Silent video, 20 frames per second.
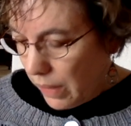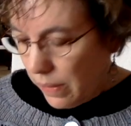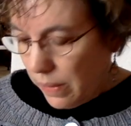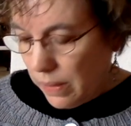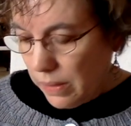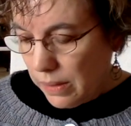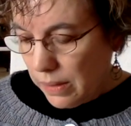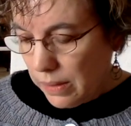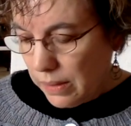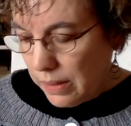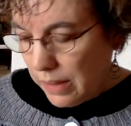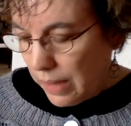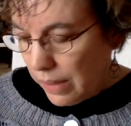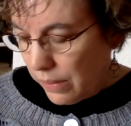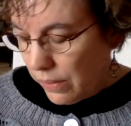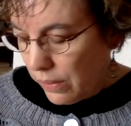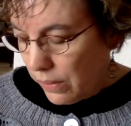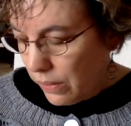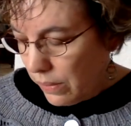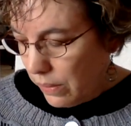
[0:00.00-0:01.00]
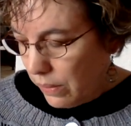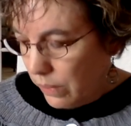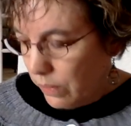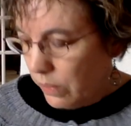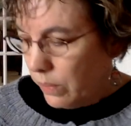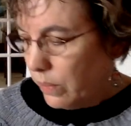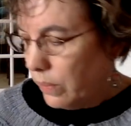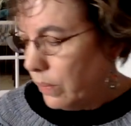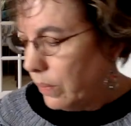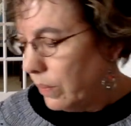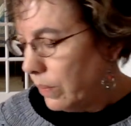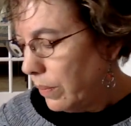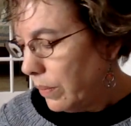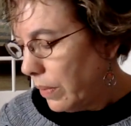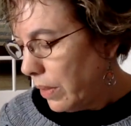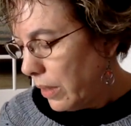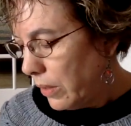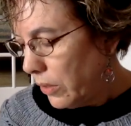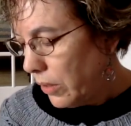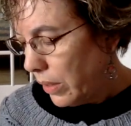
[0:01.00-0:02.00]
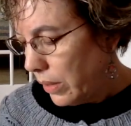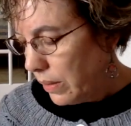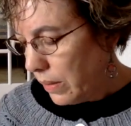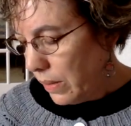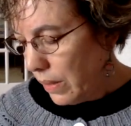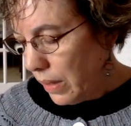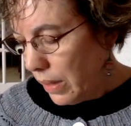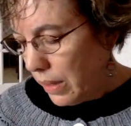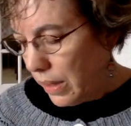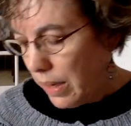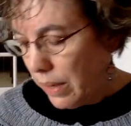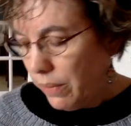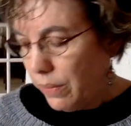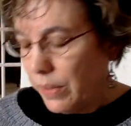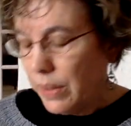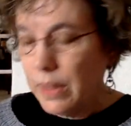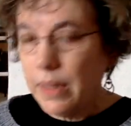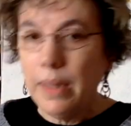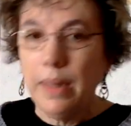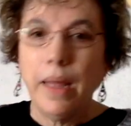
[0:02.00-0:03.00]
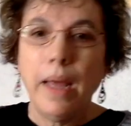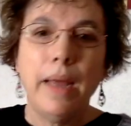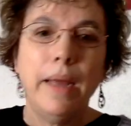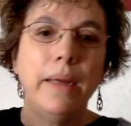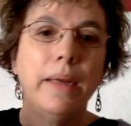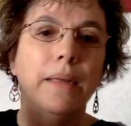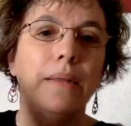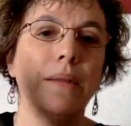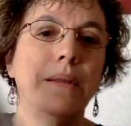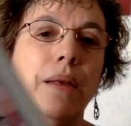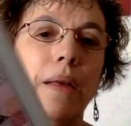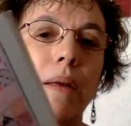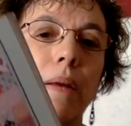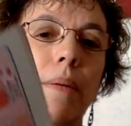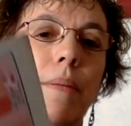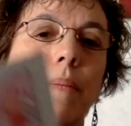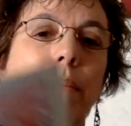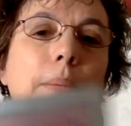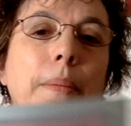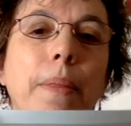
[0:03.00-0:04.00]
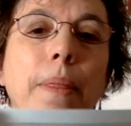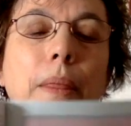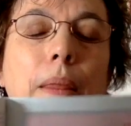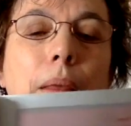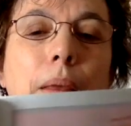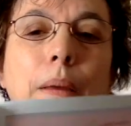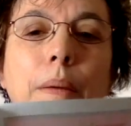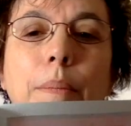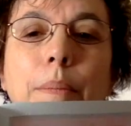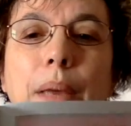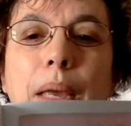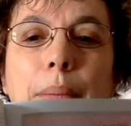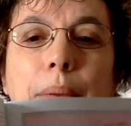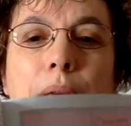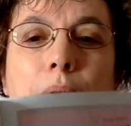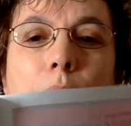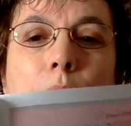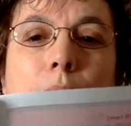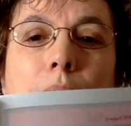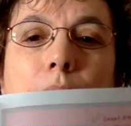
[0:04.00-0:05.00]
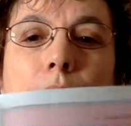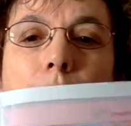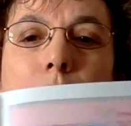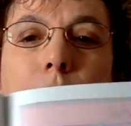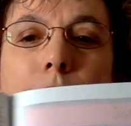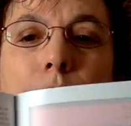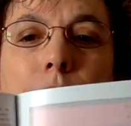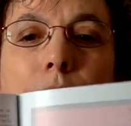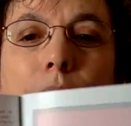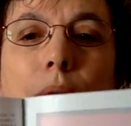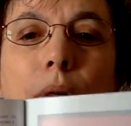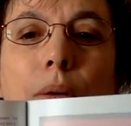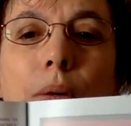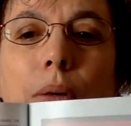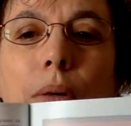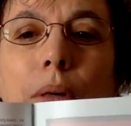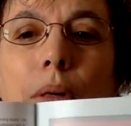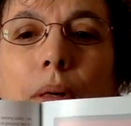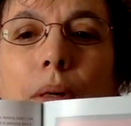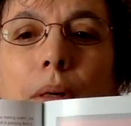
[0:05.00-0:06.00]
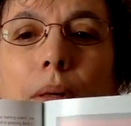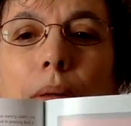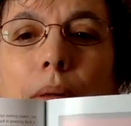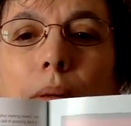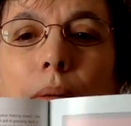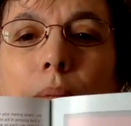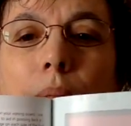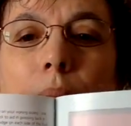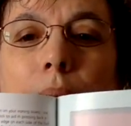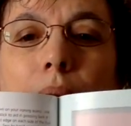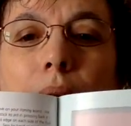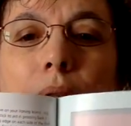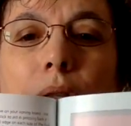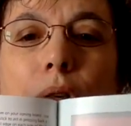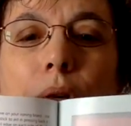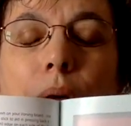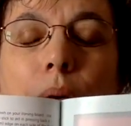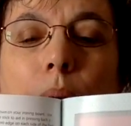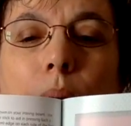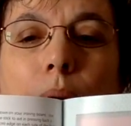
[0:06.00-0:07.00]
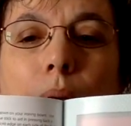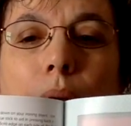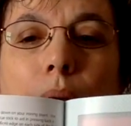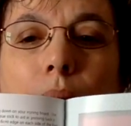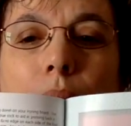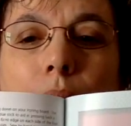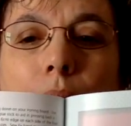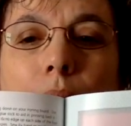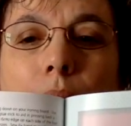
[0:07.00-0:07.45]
This is the other project that I really like. It's a baby quilt or a miniature quilt.